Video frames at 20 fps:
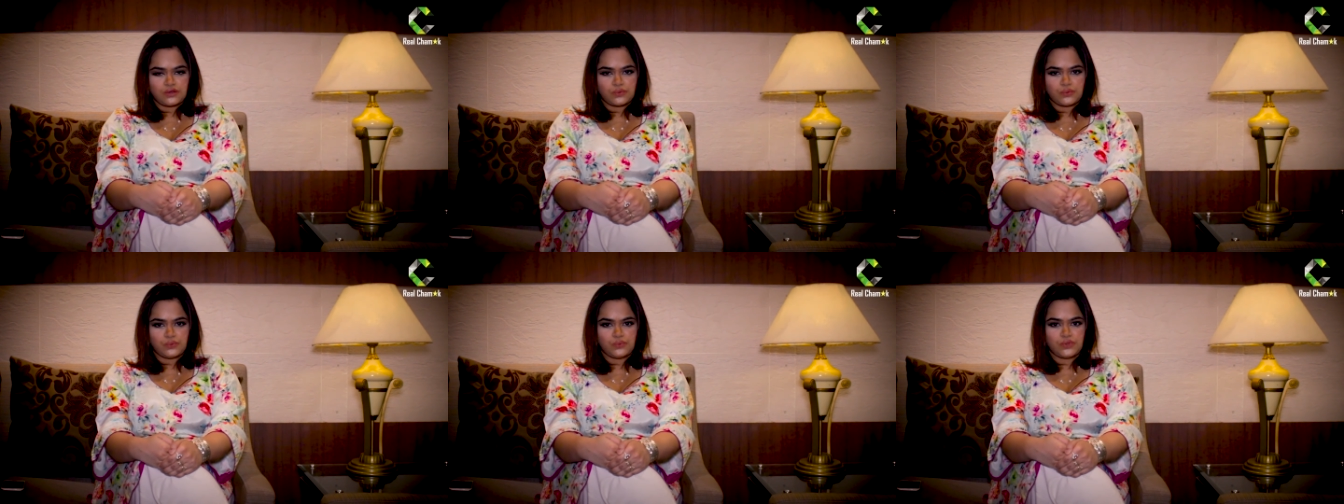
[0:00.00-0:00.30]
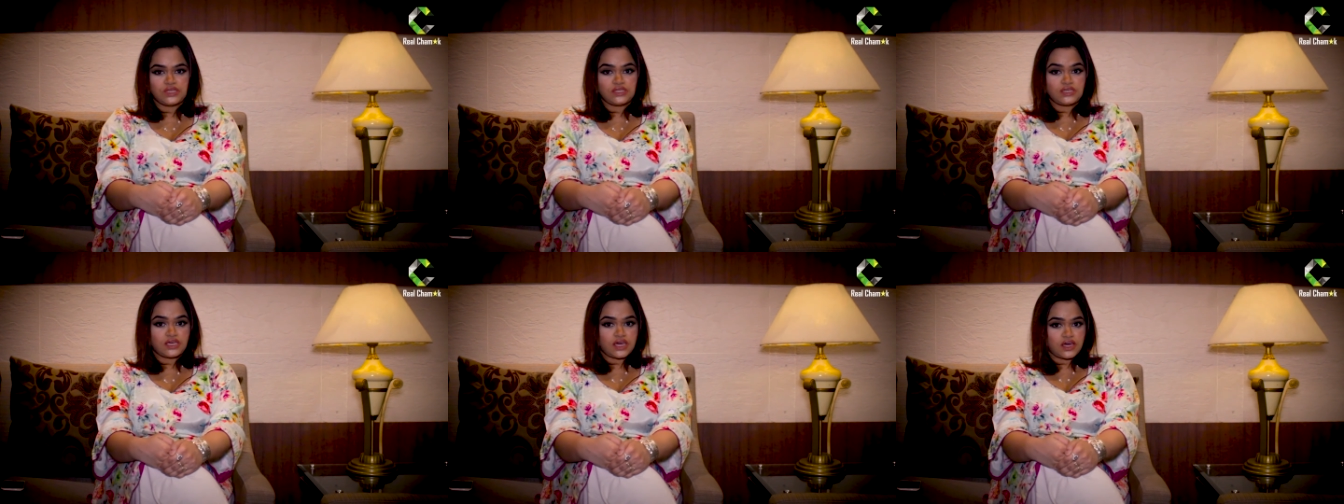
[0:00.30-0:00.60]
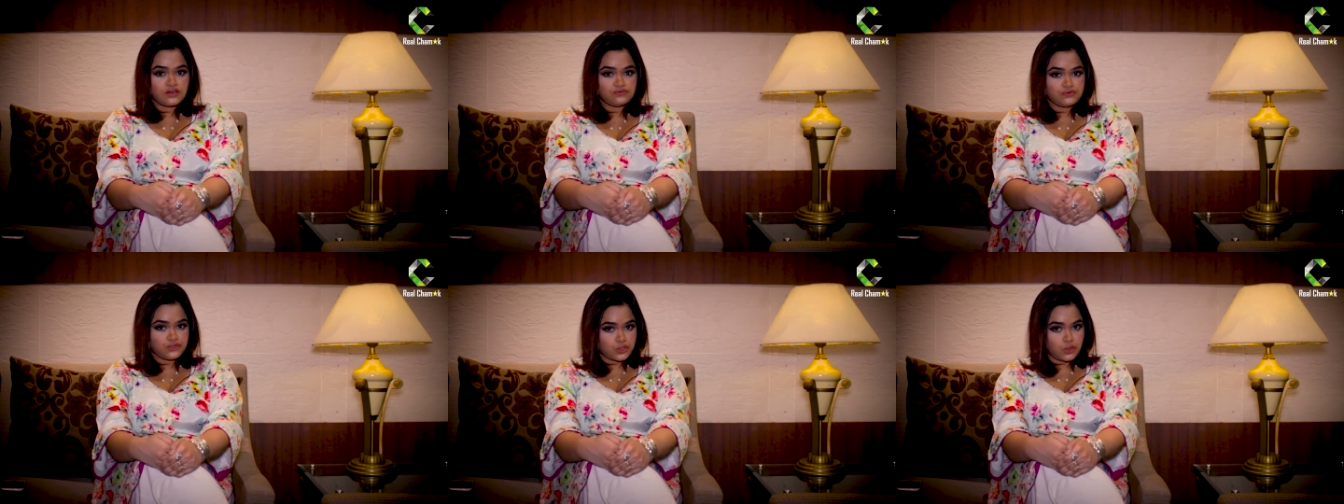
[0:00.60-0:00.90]
we
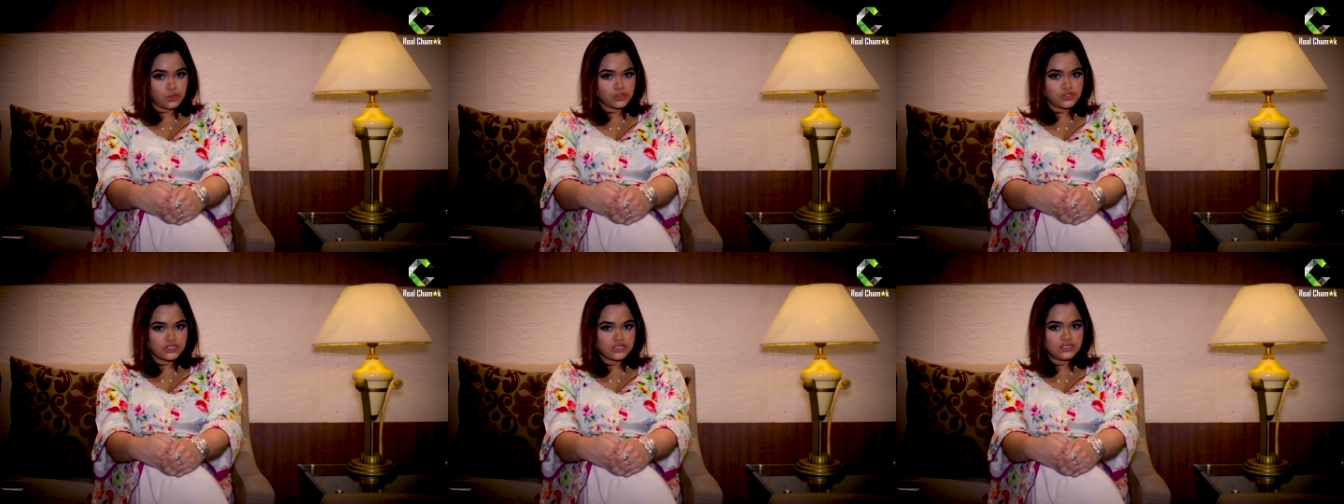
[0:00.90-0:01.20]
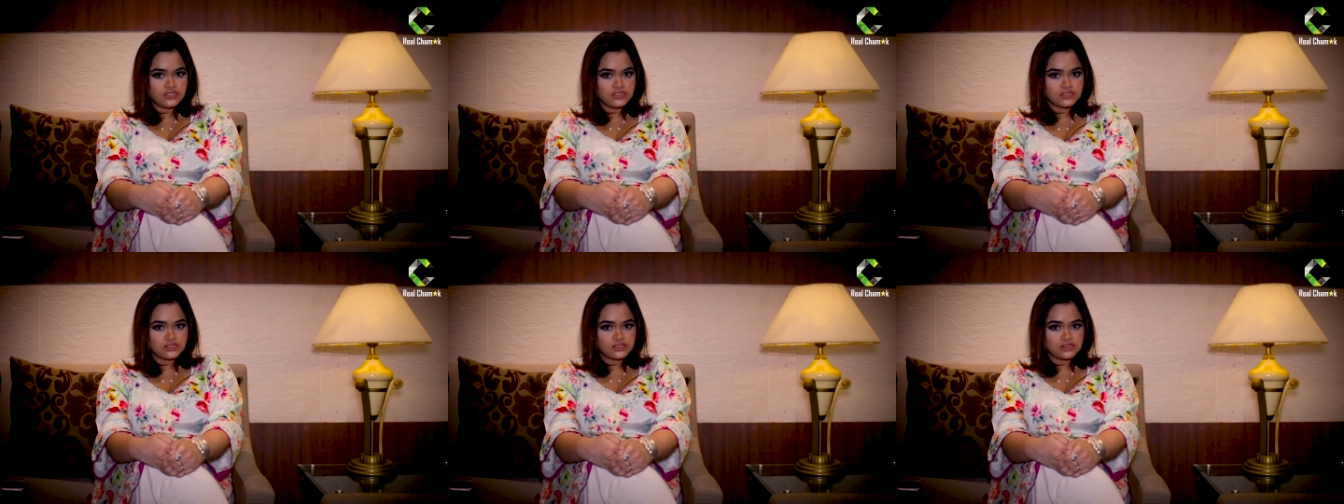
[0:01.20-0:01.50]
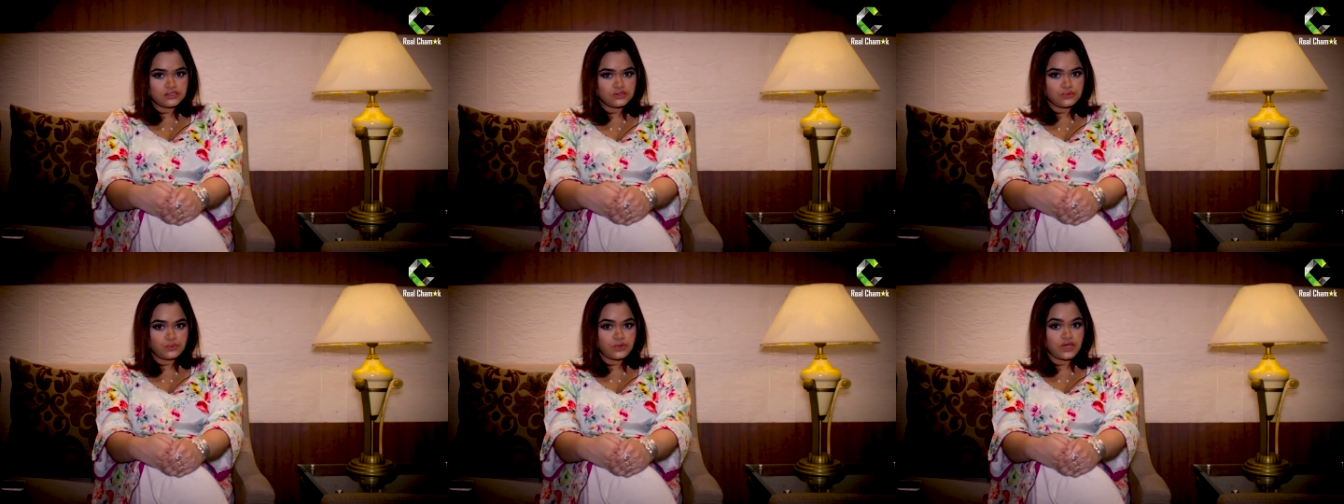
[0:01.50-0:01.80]
have doctors,
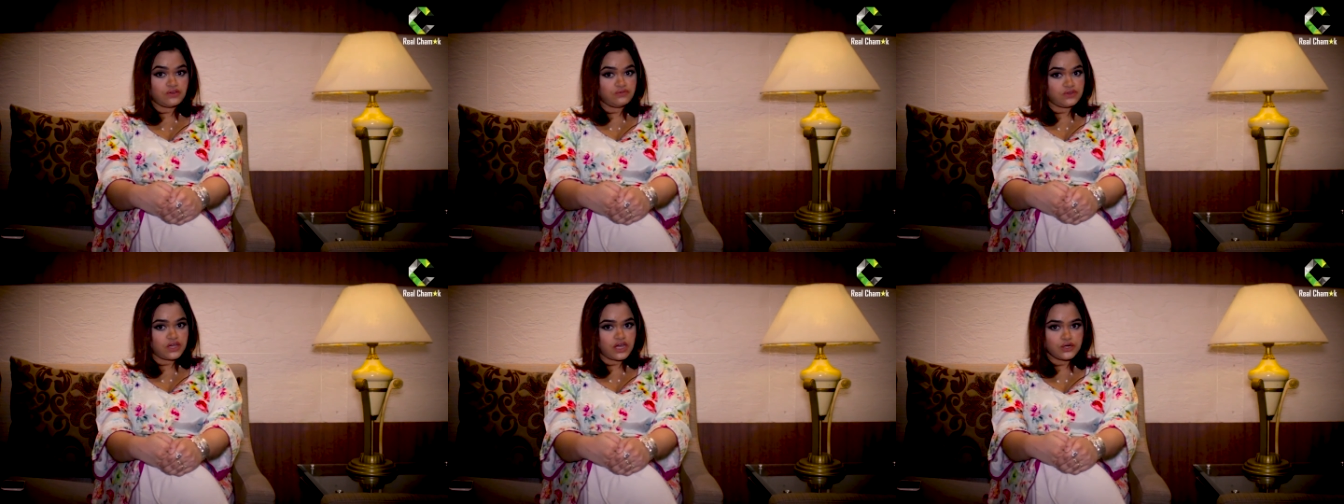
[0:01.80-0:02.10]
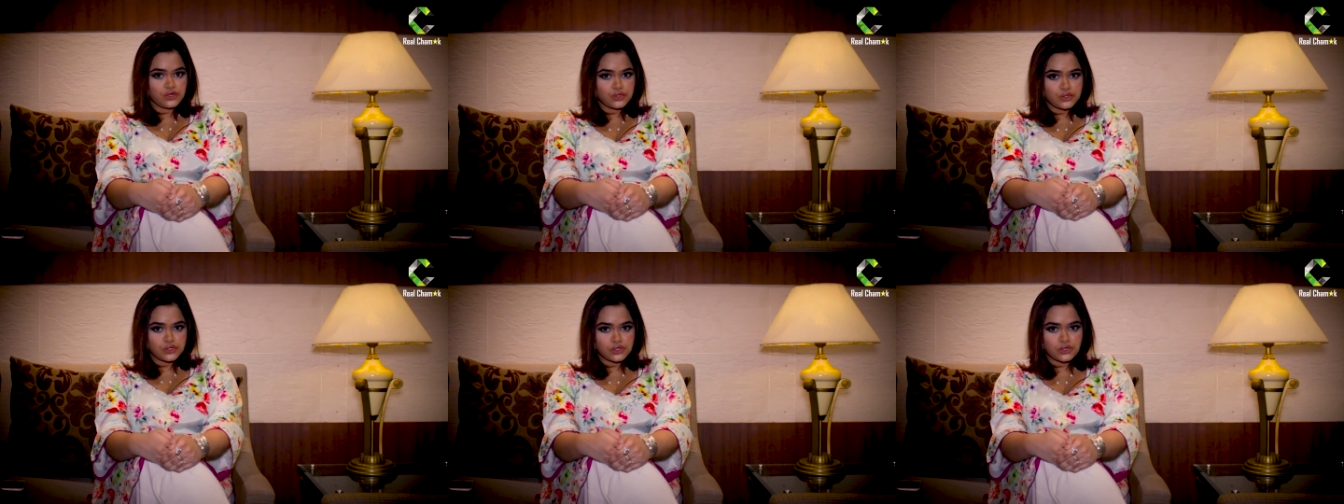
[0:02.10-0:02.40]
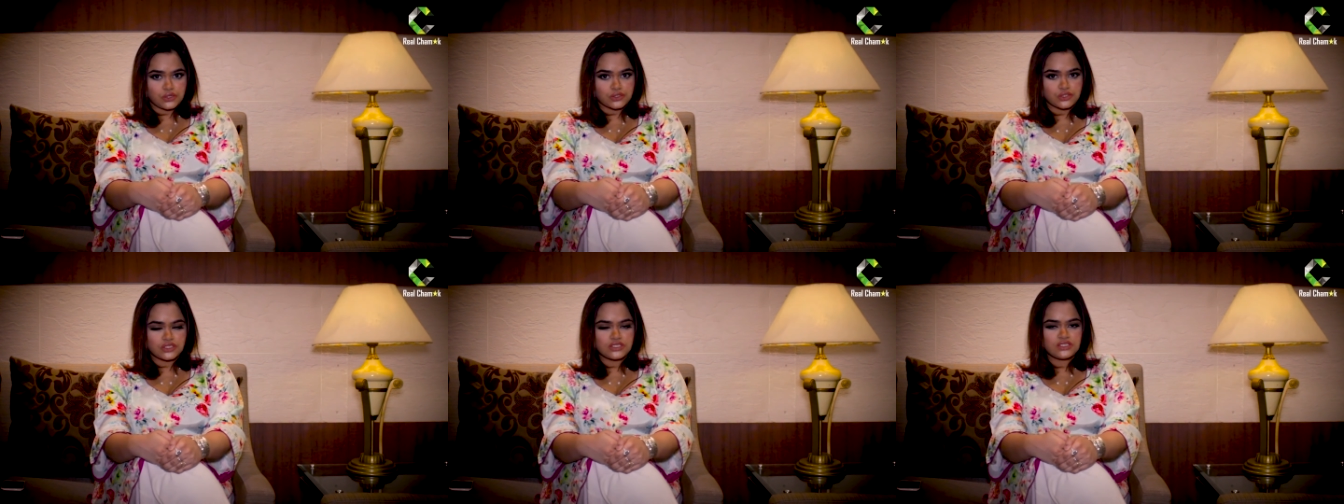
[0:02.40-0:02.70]
we have
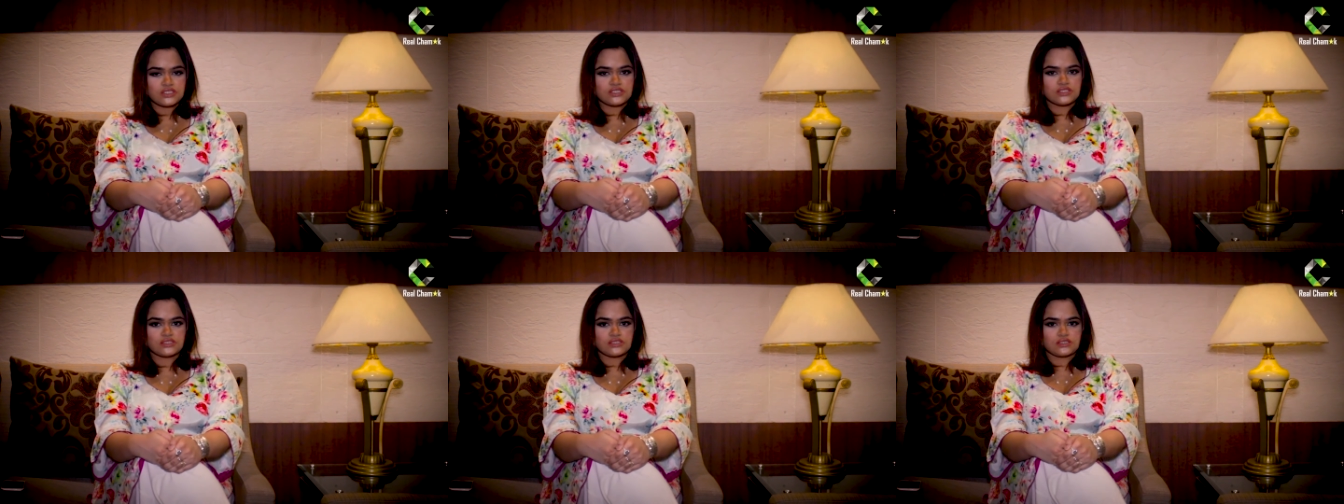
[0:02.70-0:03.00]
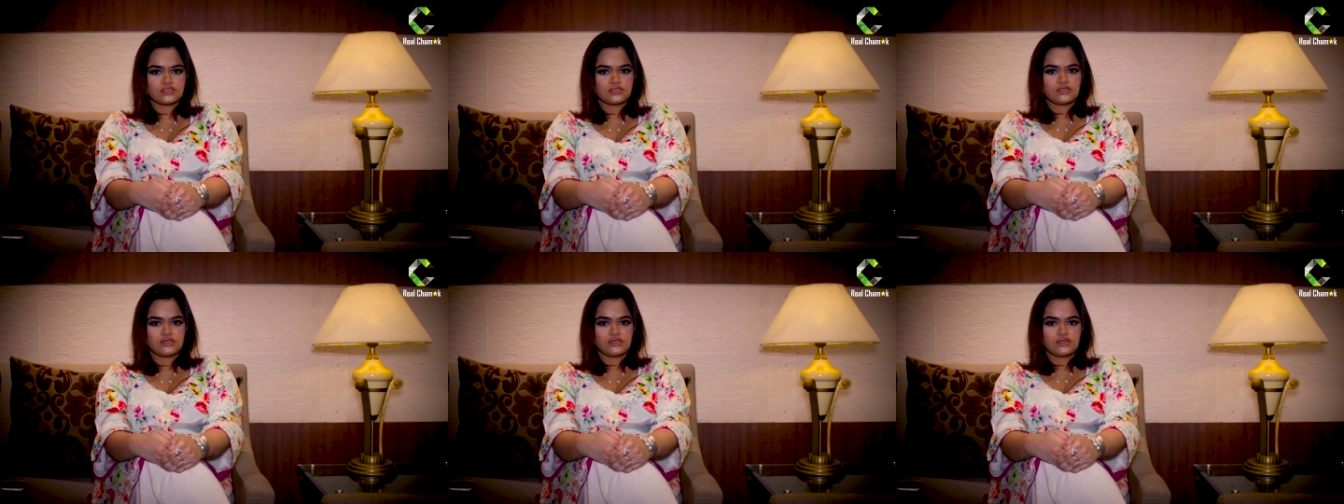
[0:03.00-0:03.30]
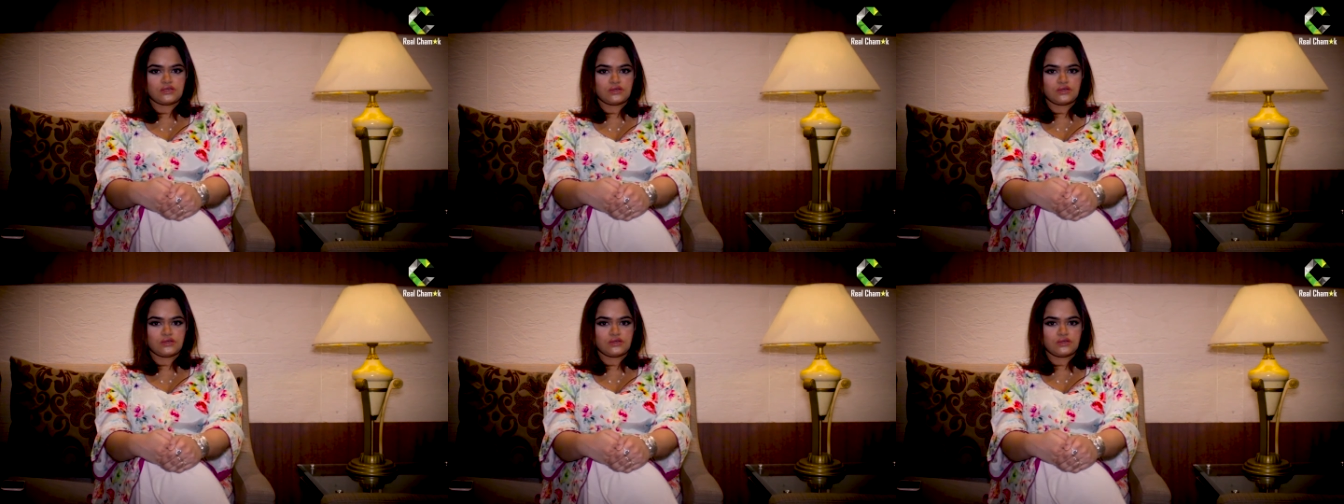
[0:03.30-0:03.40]
gynecologists,